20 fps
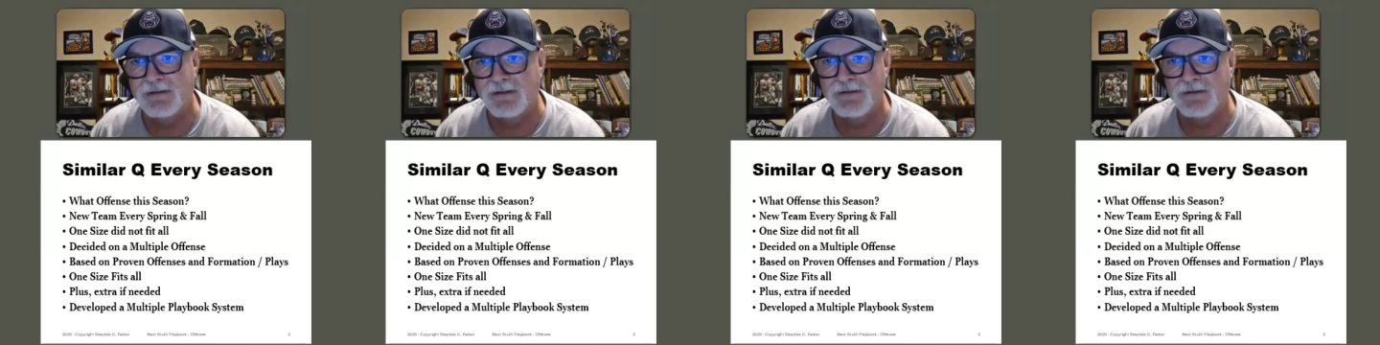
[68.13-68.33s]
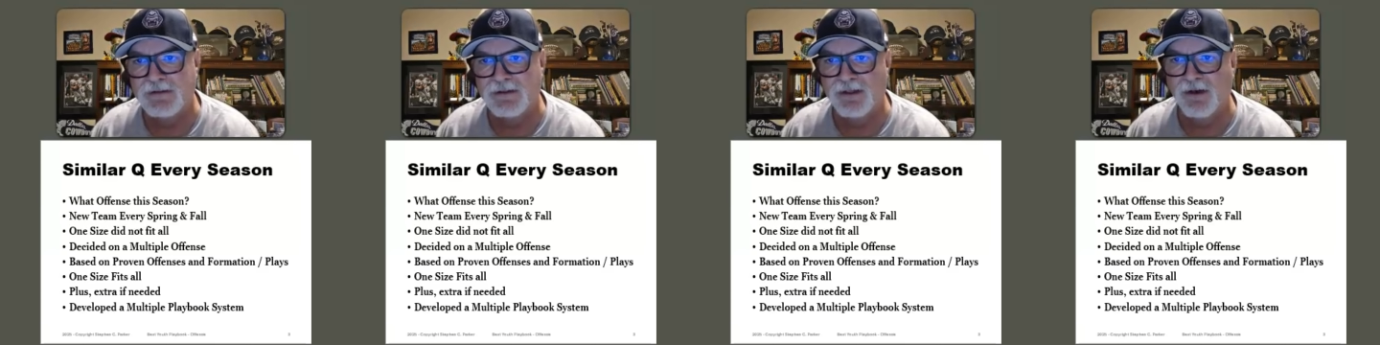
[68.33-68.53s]

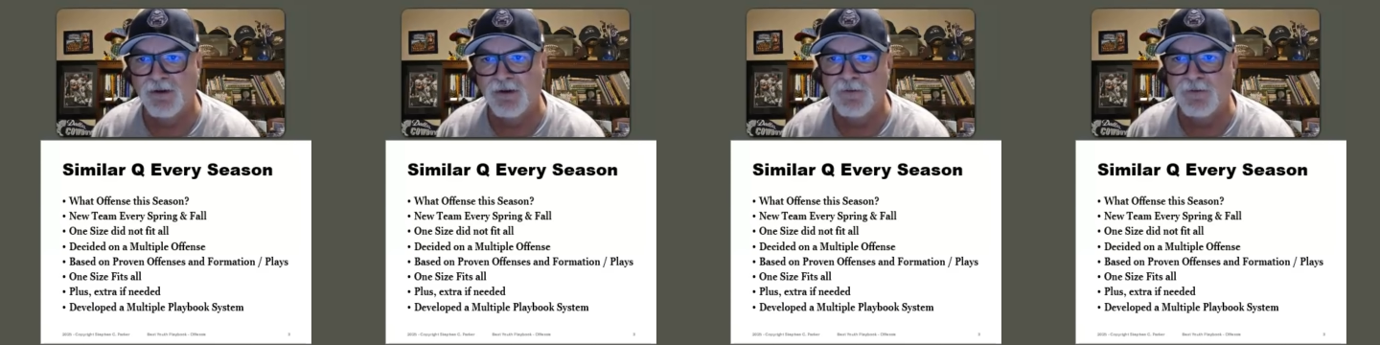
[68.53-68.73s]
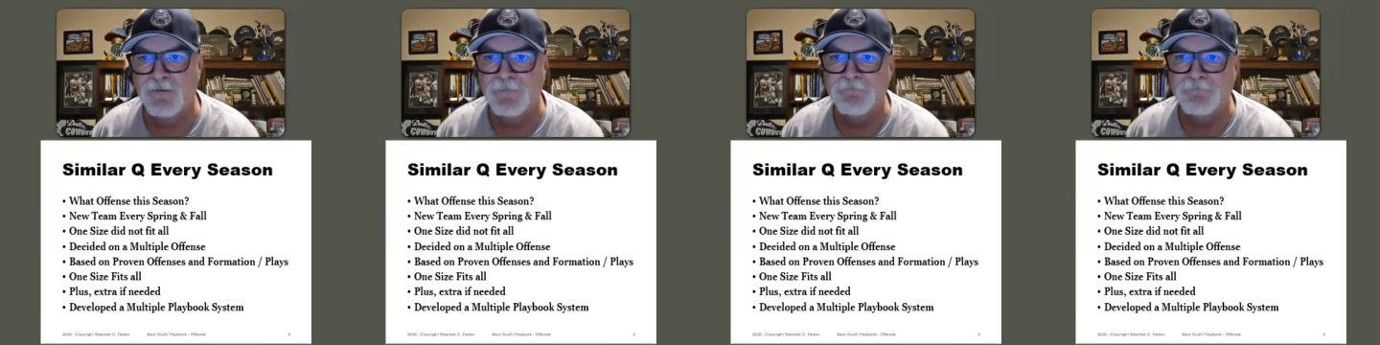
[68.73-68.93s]
And
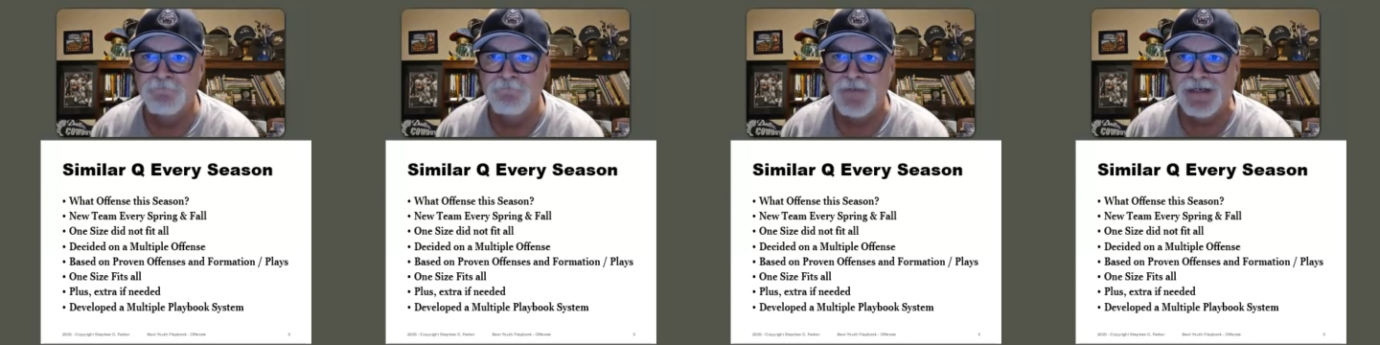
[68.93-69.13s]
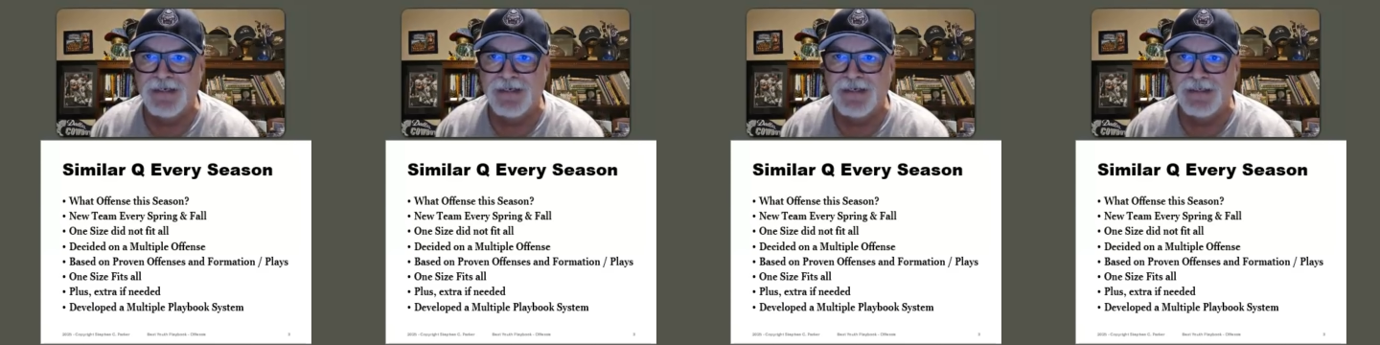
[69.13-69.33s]
so
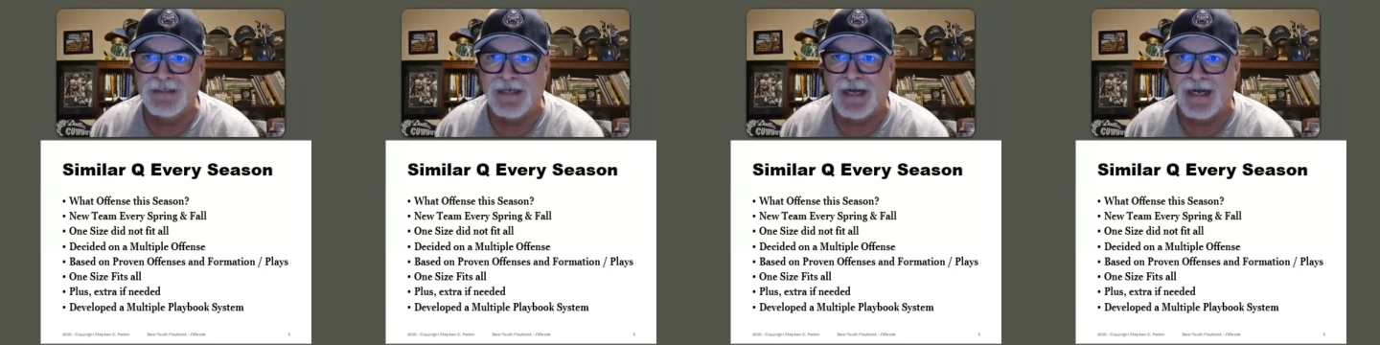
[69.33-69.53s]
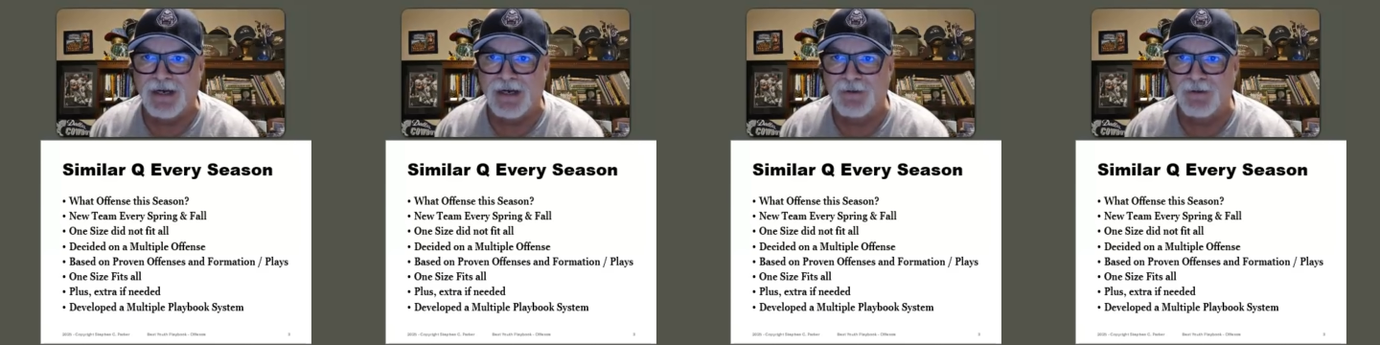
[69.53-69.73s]

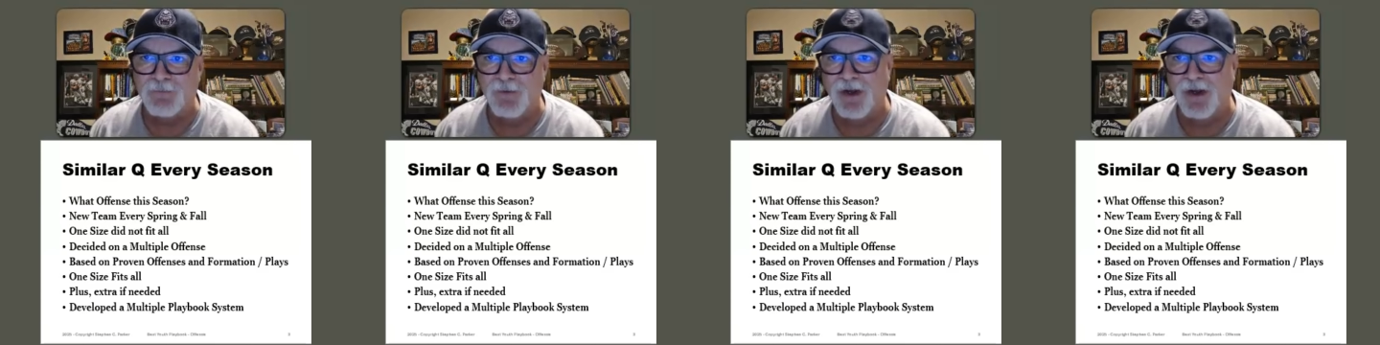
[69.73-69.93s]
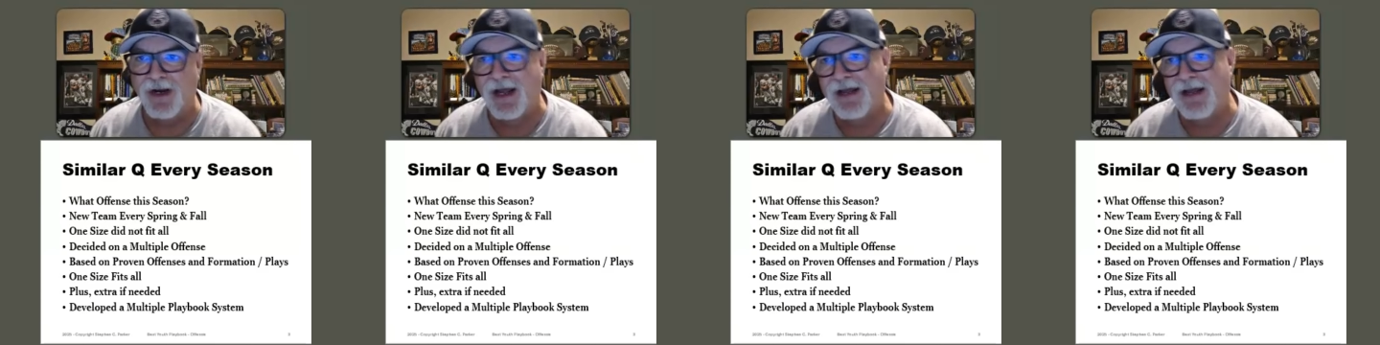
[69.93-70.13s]

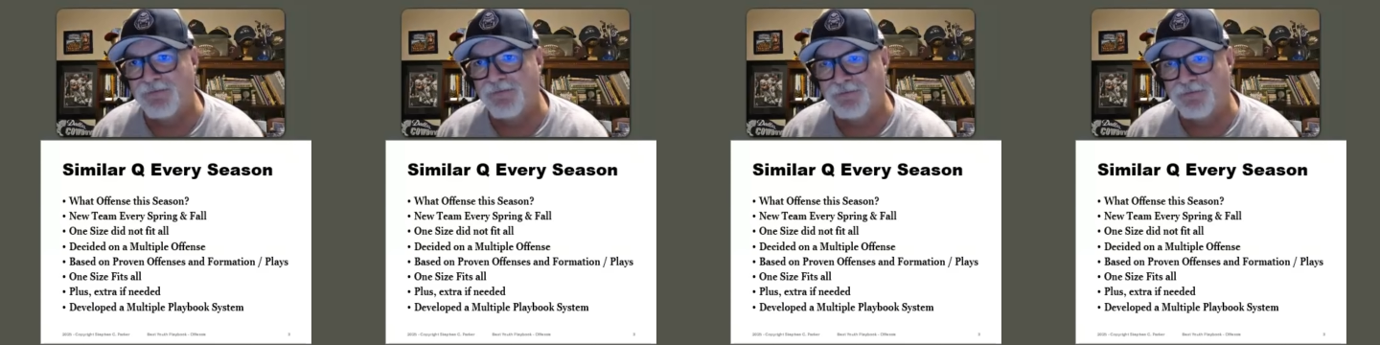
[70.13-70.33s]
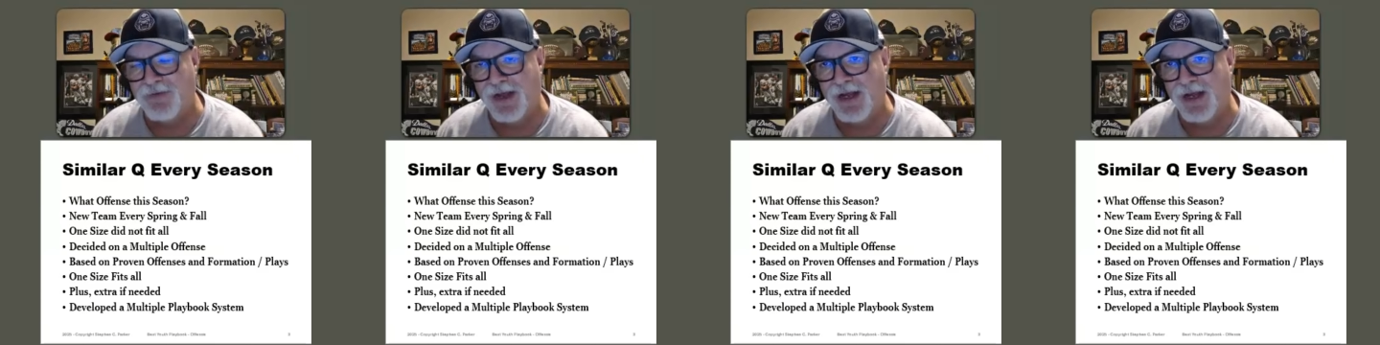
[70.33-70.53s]
what I've
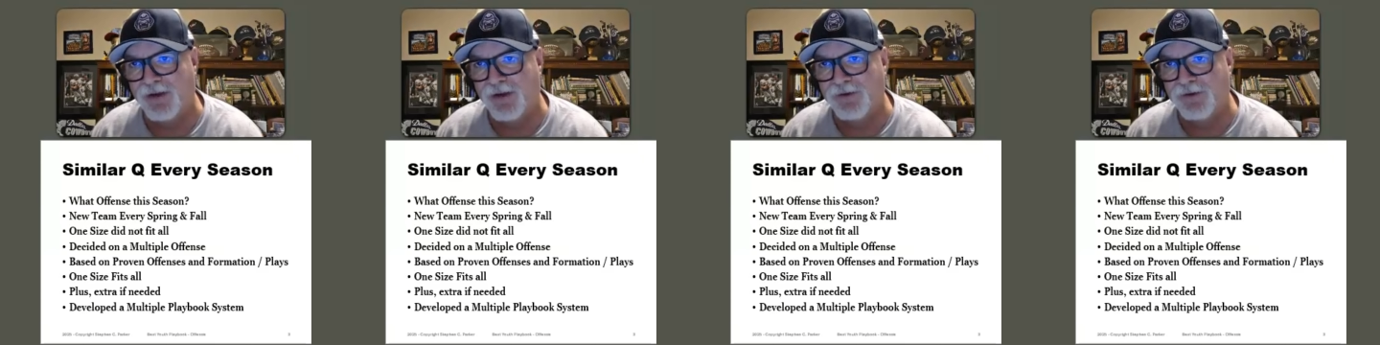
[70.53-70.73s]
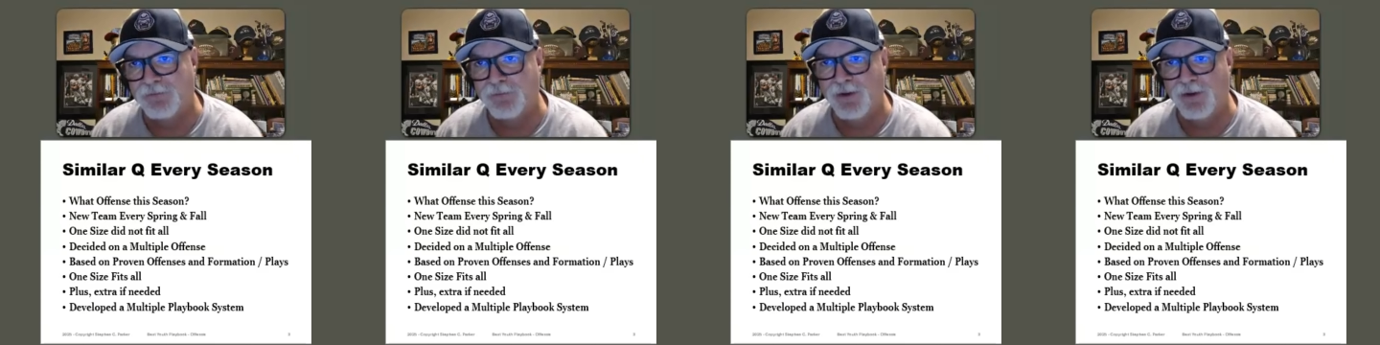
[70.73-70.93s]

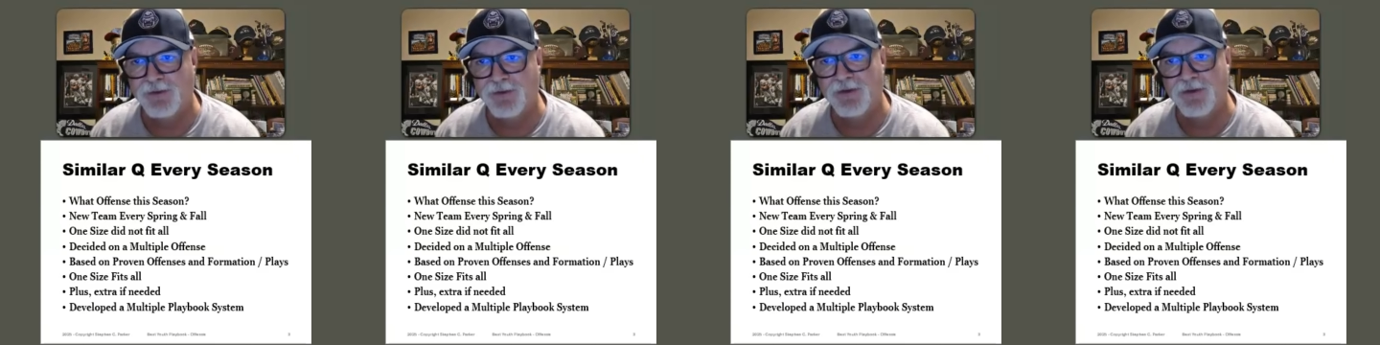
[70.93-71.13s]
found both